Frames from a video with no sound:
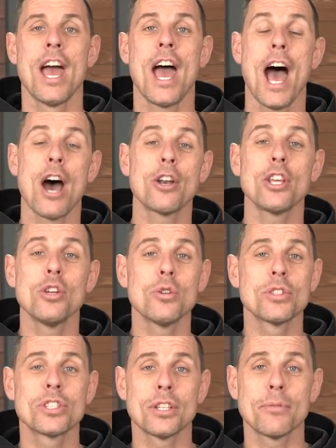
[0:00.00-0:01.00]
how to
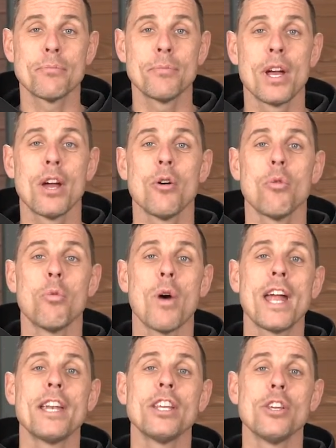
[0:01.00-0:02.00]
use them,
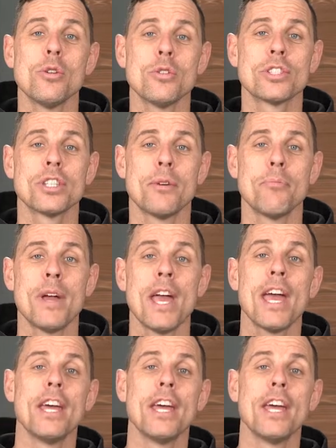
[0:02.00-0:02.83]
when to use them,